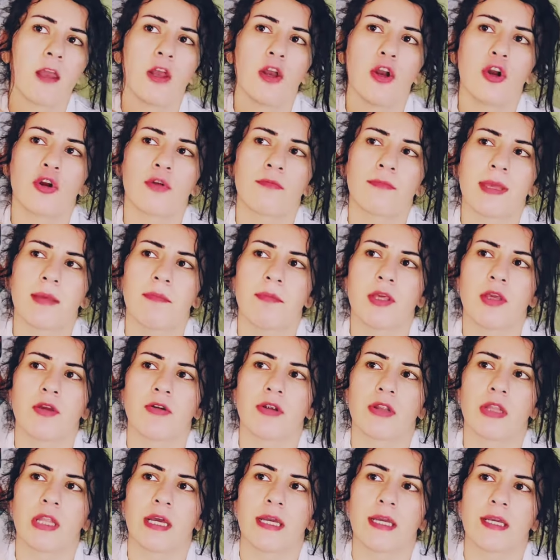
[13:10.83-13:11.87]
or maybe you're
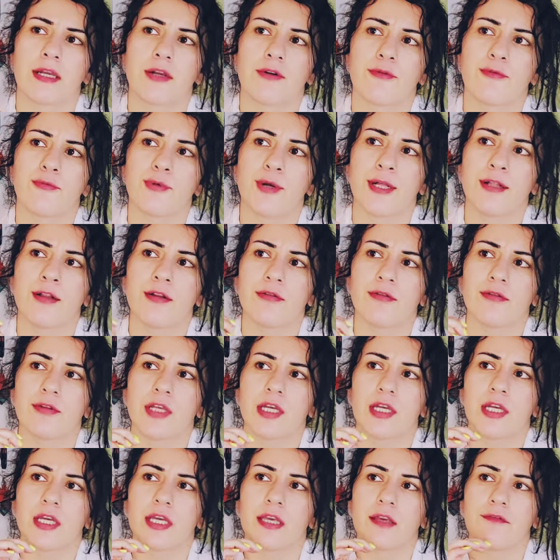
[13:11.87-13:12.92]
like, well,
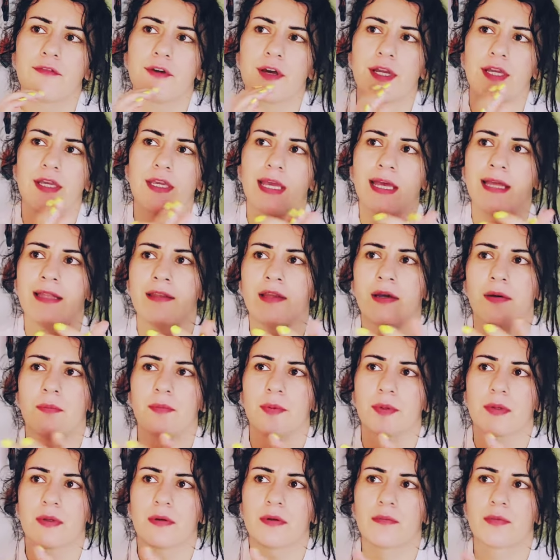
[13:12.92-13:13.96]
if I end up
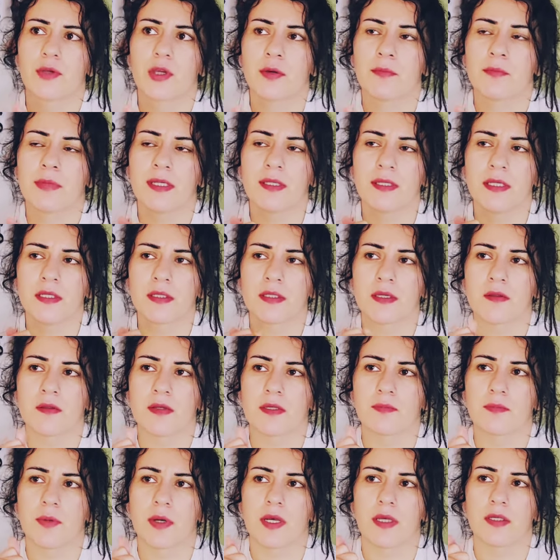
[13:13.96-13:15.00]
committing to this
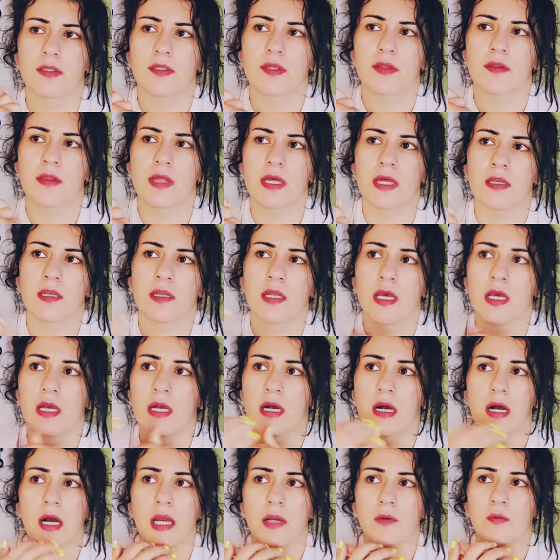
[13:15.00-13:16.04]
person, then
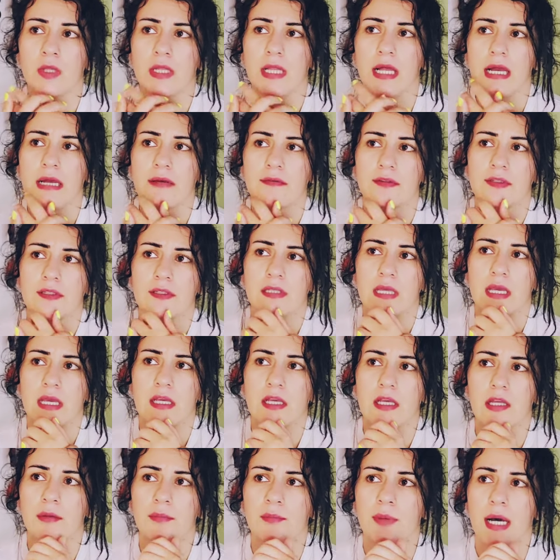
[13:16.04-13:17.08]
I will have to say
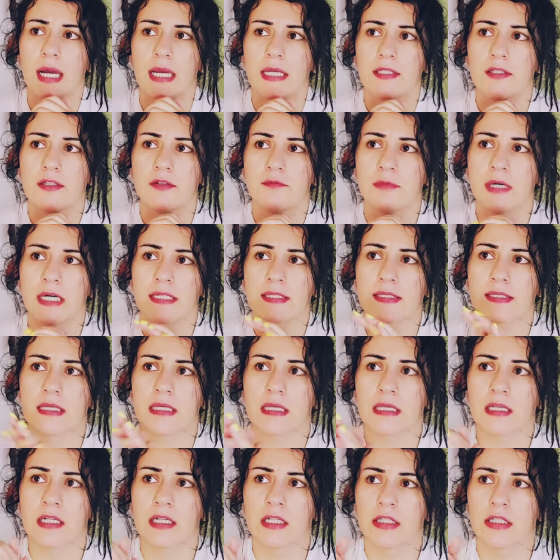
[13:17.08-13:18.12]
goodbye to my
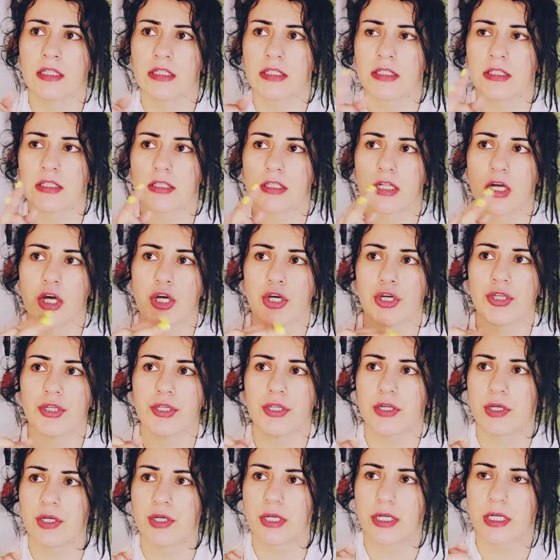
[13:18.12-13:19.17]
singlehood,
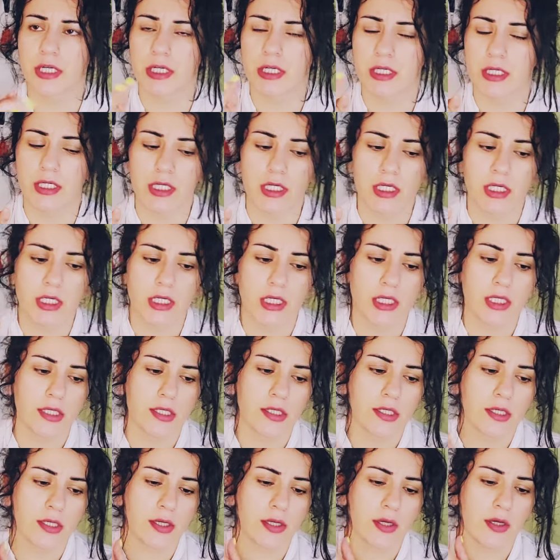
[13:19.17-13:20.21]
or,
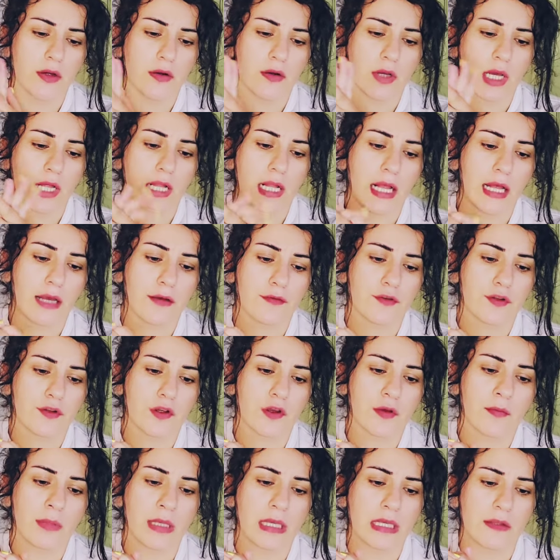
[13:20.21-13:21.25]
you know, I have to
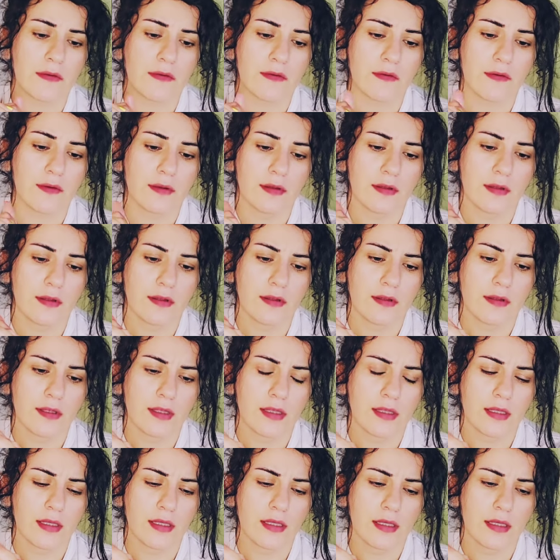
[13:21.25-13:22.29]
commit.
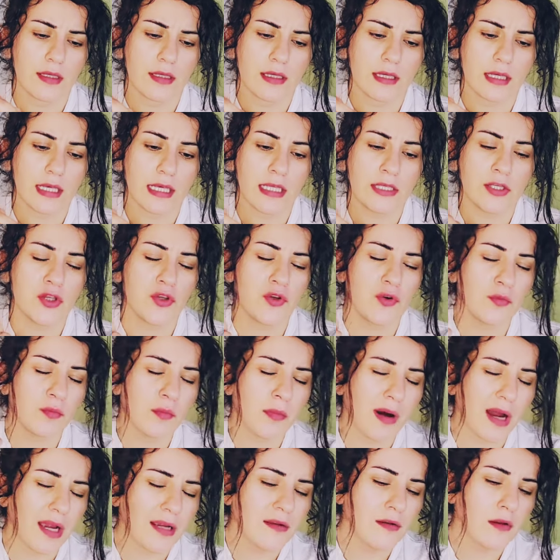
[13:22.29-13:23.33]
And you
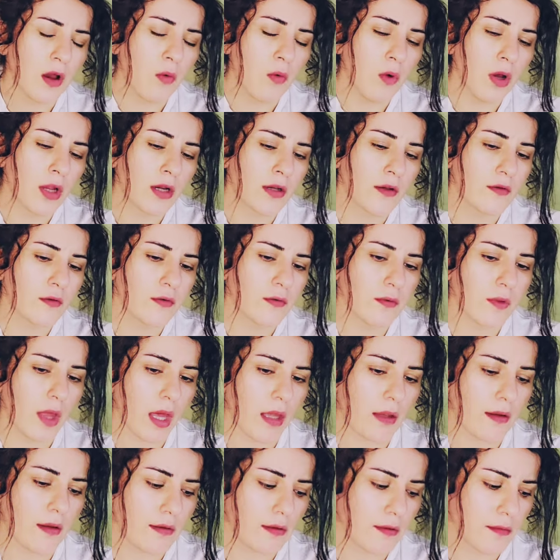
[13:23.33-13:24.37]
might not want to do
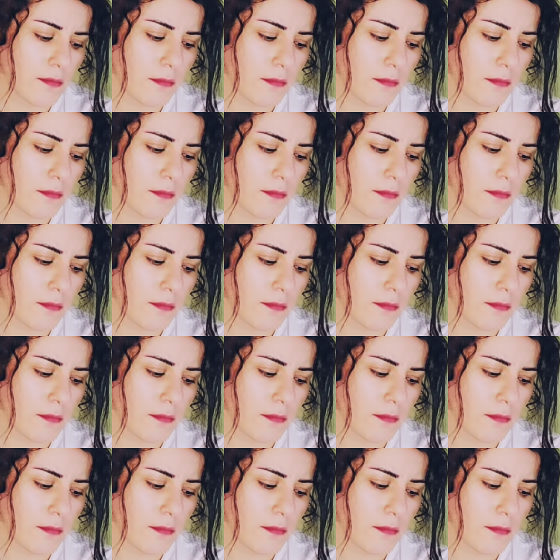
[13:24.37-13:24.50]
that,